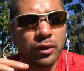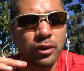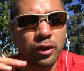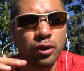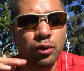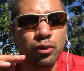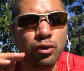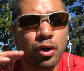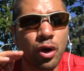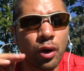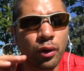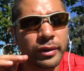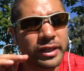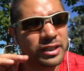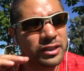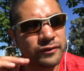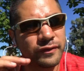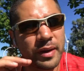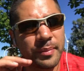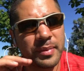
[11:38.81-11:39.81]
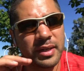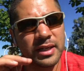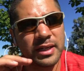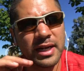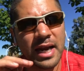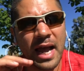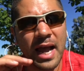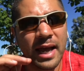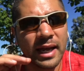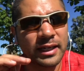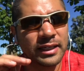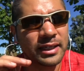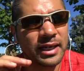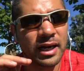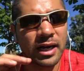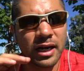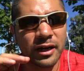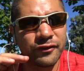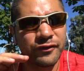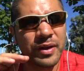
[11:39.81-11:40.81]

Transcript: you know this feminine uh,